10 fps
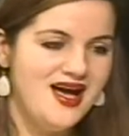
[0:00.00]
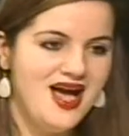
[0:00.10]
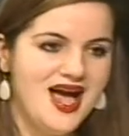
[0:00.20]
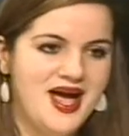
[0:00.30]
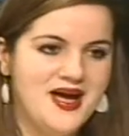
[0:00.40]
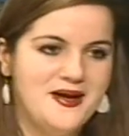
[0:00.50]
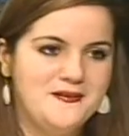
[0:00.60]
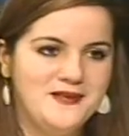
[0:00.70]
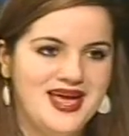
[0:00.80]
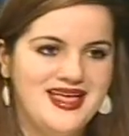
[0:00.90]

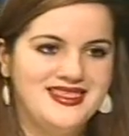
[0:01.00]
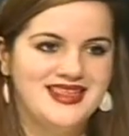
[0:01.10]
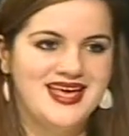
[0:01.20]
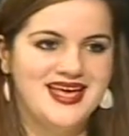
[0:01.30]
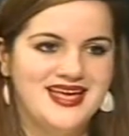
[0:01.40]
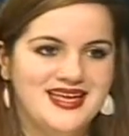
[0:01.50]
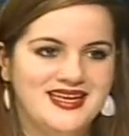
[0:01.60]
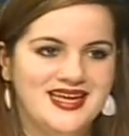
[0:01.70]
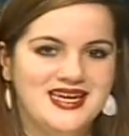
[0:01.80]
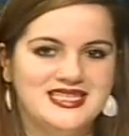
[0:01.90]
And
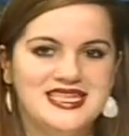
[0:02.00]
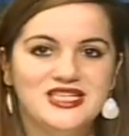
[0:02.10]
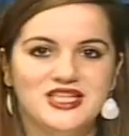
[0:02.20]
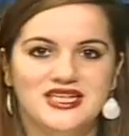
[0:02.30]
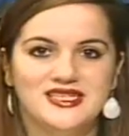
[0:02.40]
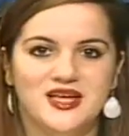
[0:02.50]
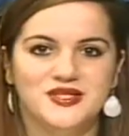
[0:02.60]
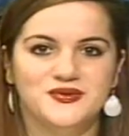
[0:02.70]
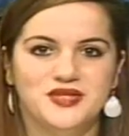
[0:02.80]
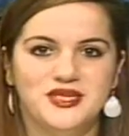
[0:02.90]
then in addition, I saw
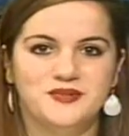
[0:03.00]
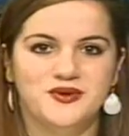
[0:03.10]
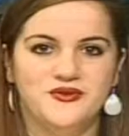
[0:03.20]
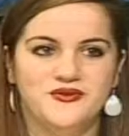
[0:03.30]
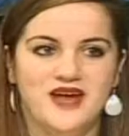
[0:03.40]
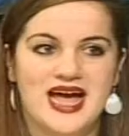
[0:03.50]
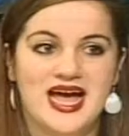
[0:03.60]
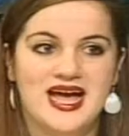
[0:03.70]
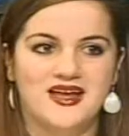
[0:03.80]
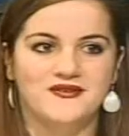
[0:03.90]
this really beautiful
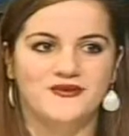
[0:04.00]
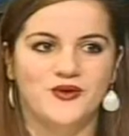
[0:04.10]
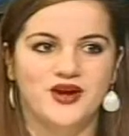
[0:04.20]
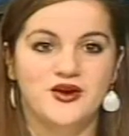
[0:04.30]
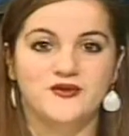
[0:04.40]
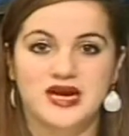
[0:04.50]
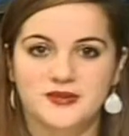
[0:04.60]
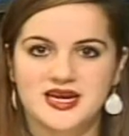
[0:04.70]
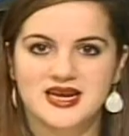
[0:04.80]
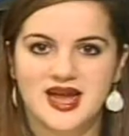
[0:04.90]
ad for
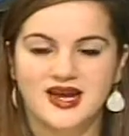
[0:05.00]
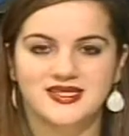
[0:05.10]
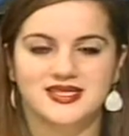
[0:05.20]
Arabian Nights.